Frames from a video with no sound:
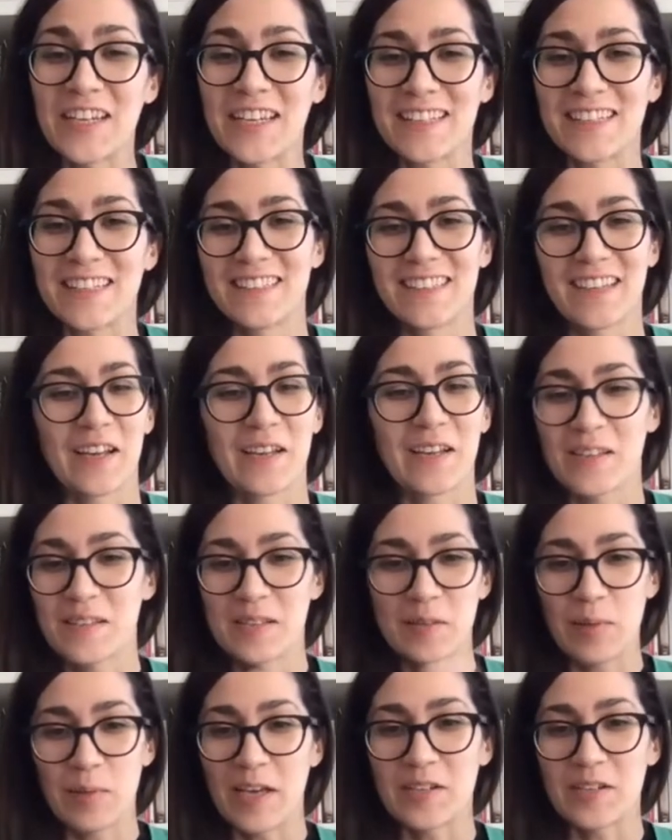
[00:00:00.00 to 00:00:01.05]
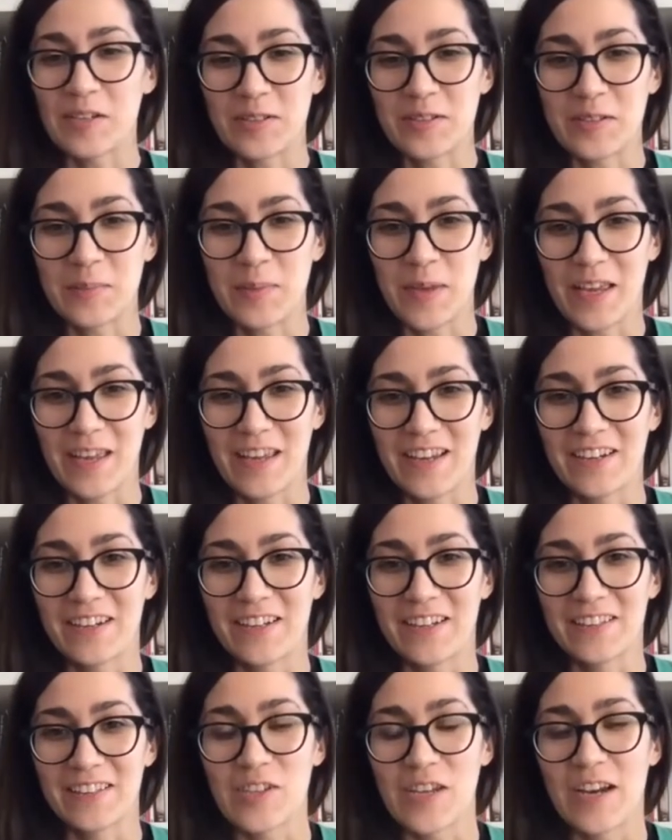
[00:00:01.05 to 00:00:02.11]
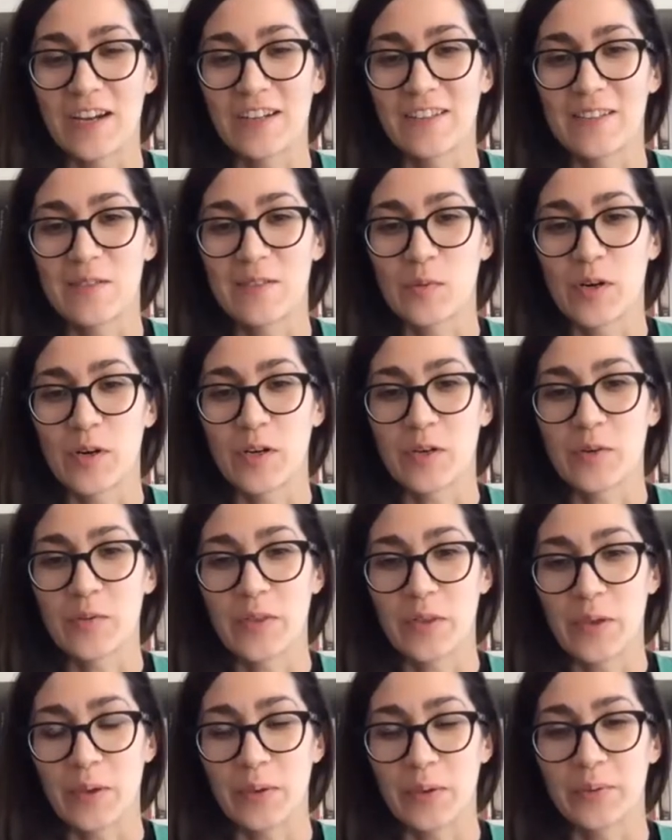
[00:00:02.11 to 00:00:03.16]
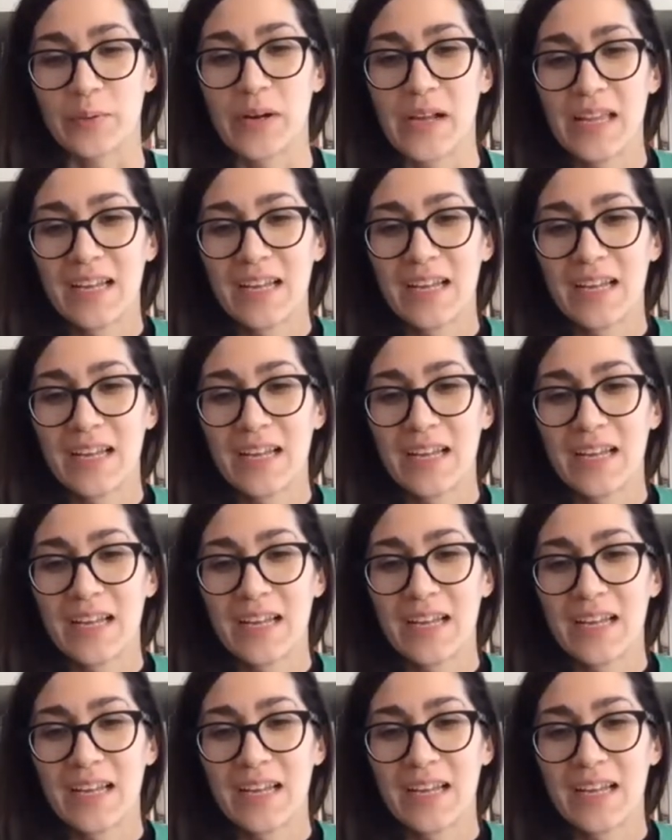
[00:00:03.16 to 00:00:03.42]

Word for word: And it's a pleasure to be here and to share this work with you.